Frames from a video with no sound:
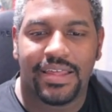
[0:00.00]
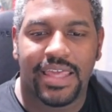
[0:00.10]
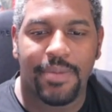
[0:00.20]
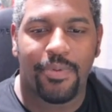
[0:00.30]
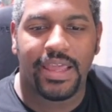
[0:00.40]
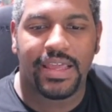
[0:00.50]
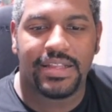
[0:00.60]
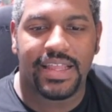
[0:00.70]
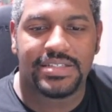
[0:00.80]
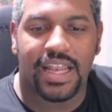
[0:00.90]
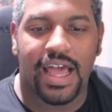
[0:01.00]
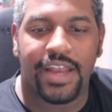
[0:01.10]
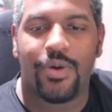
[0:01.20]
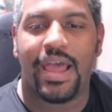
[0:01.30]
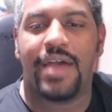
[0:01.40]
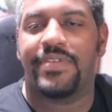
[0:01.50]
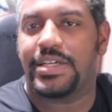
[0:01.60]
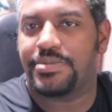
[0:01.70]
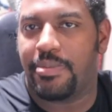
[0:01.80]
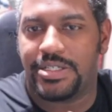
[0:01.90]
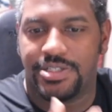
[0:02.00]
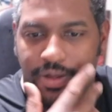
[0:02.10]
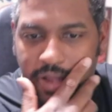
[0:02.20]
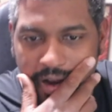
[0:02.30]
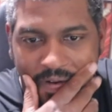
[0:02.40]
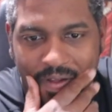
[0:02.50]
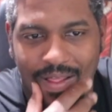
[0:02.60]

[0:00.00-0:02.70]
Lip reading: Keep away incandescent. I know I have desperate measures on here.